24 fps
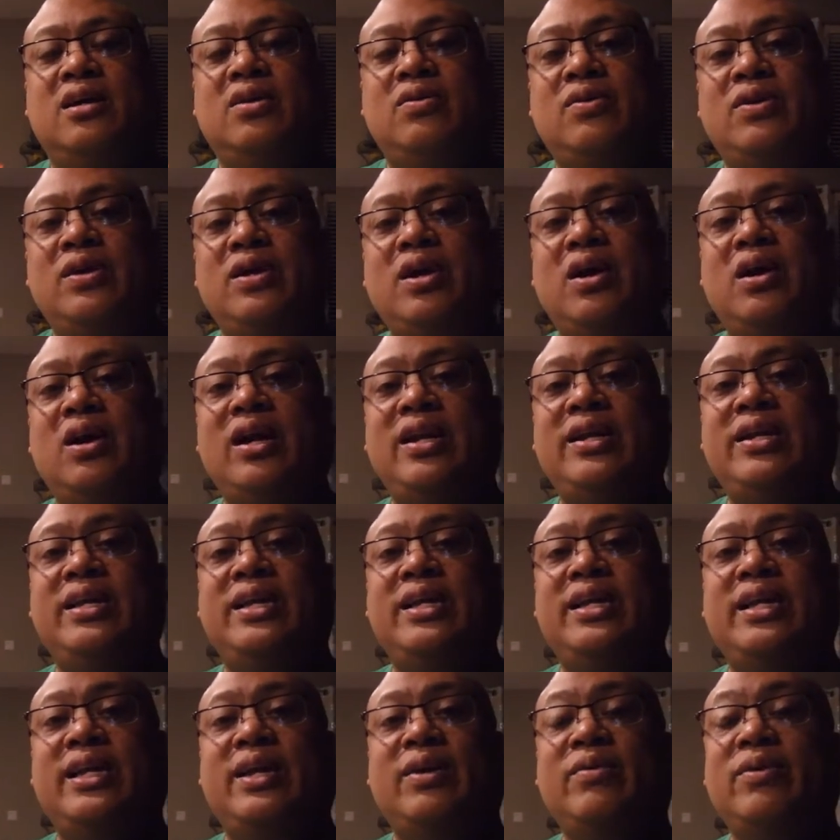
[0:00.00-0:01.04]
Well, I hardly
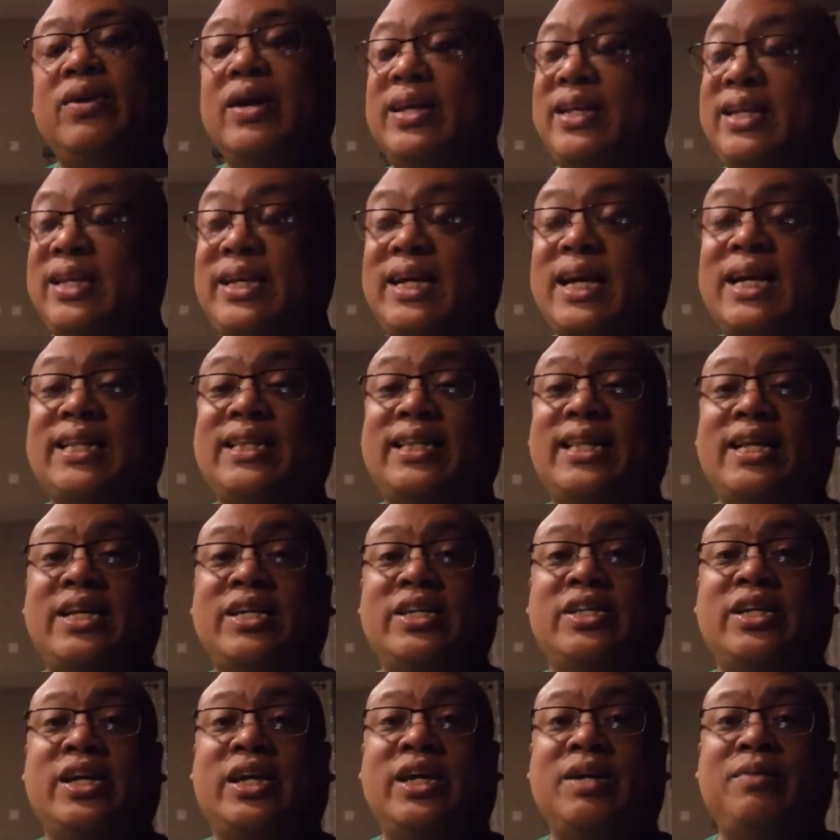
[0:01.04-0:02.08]
did it. Well, I got things
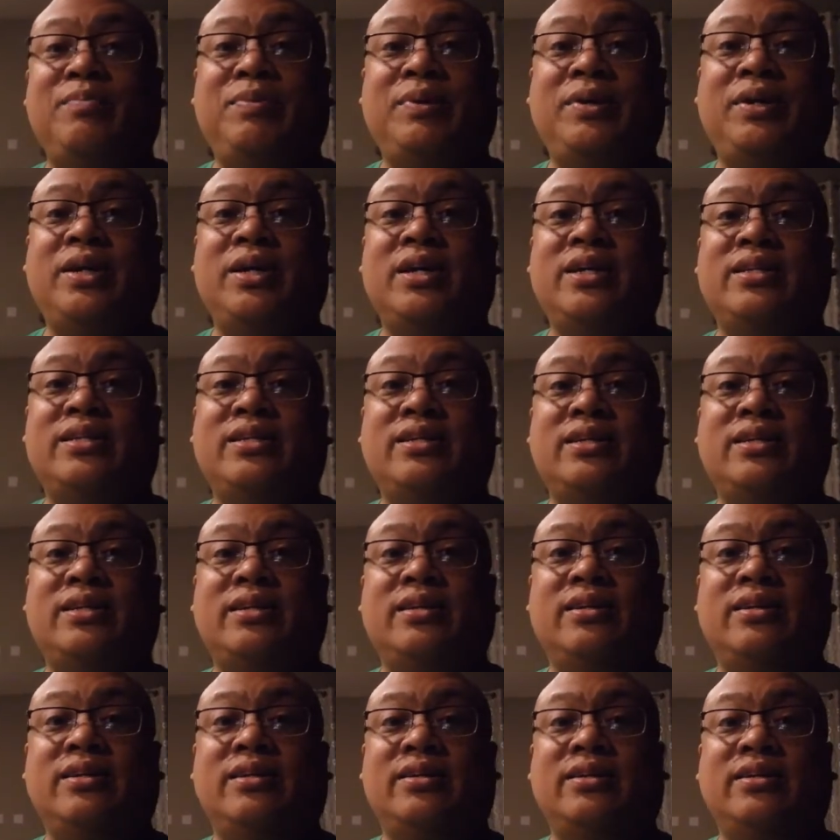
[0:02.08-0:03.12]
done because,
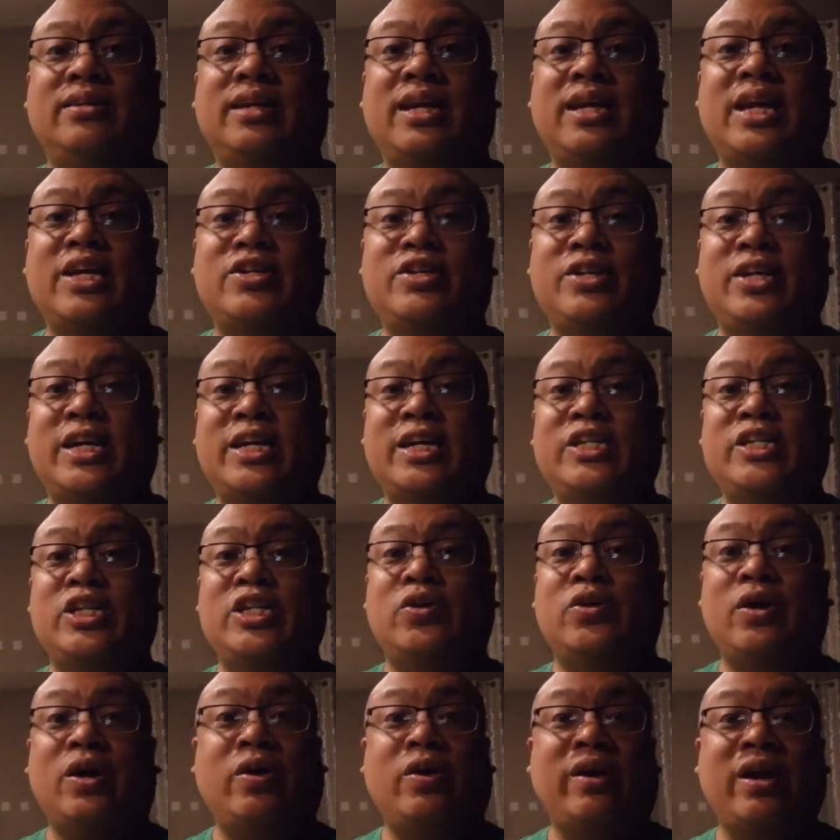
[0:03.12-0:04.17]
as you guys
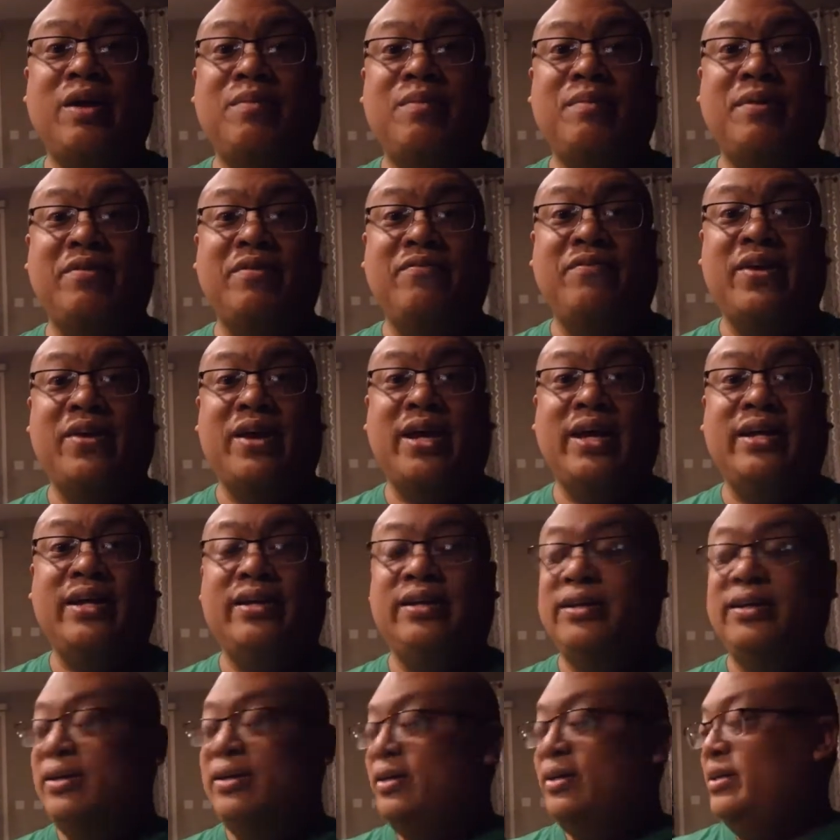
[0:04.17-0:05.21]
know, I don't have my van.
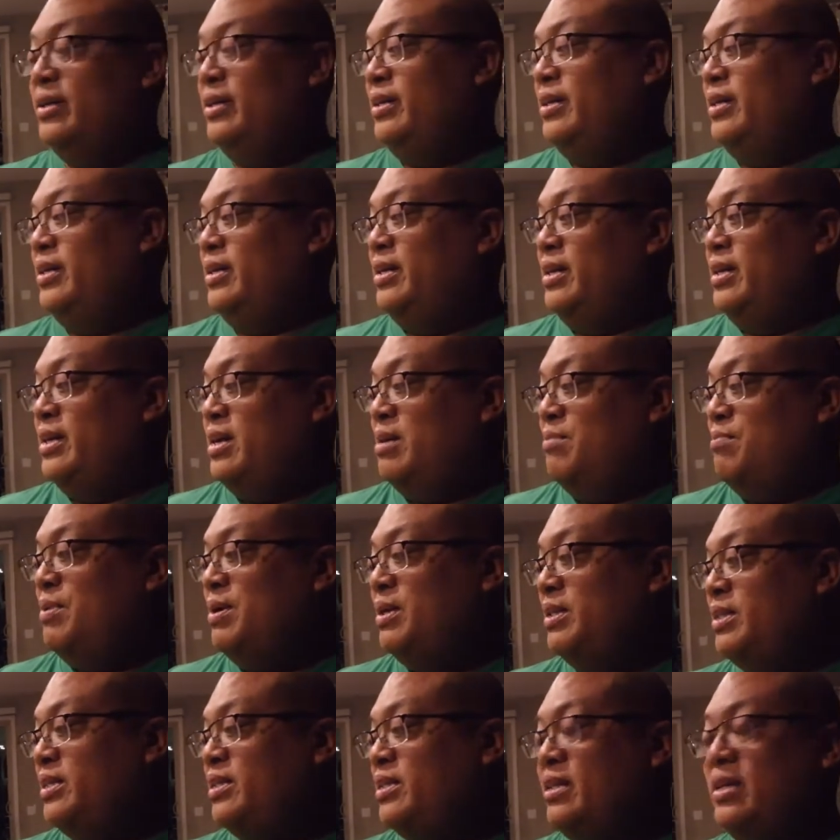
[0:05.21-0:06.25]

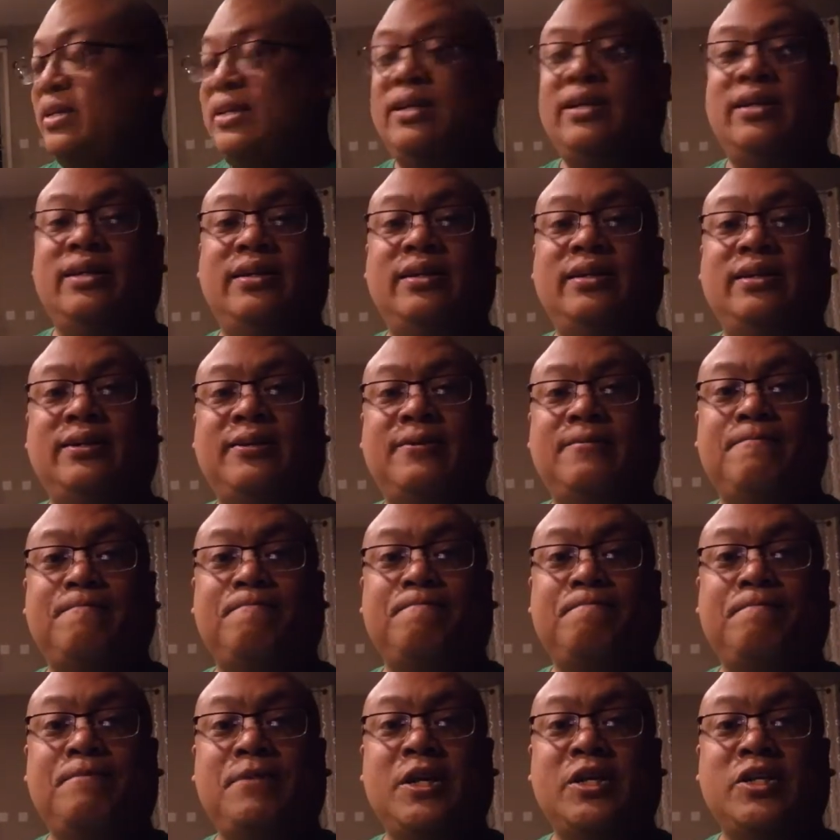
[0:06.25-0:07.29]
But
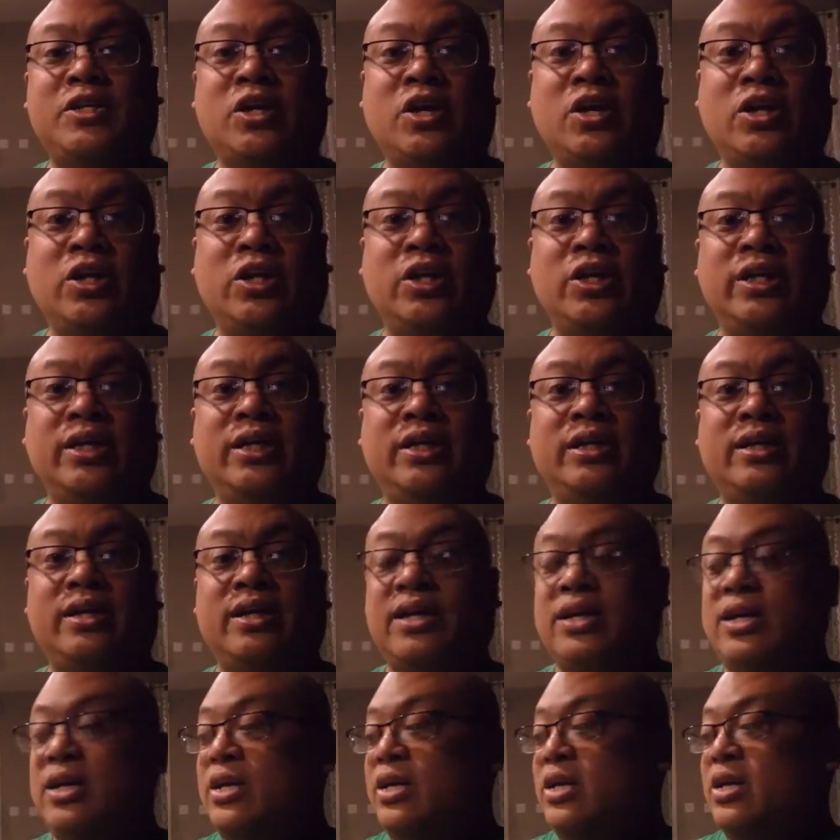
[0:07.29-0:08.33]
it's all good.
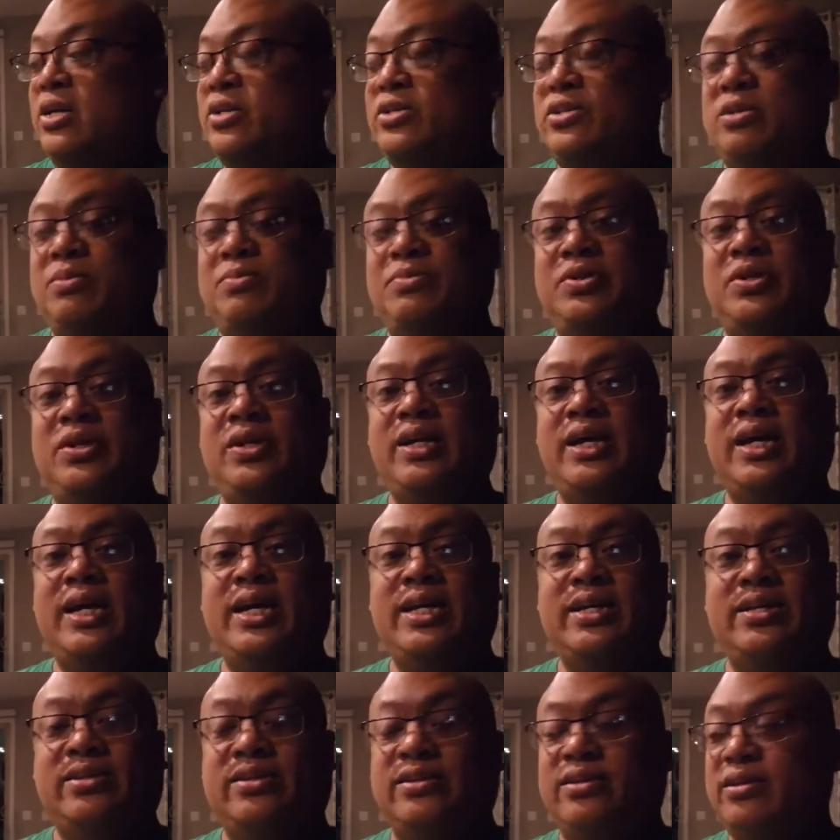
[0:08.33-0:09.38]
So to you
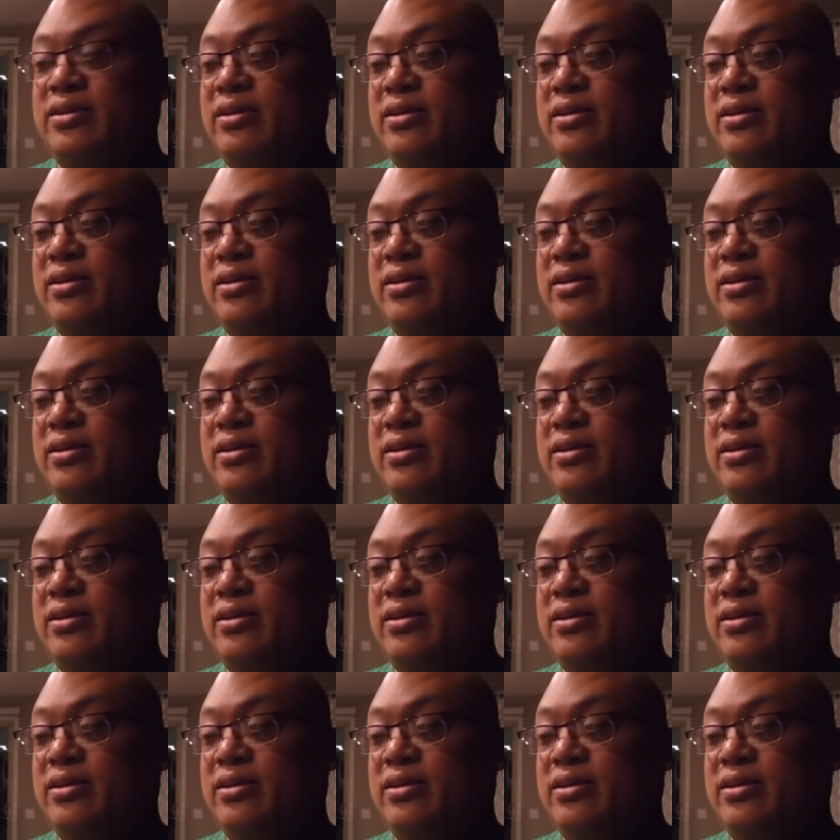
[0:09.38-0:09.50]
guys,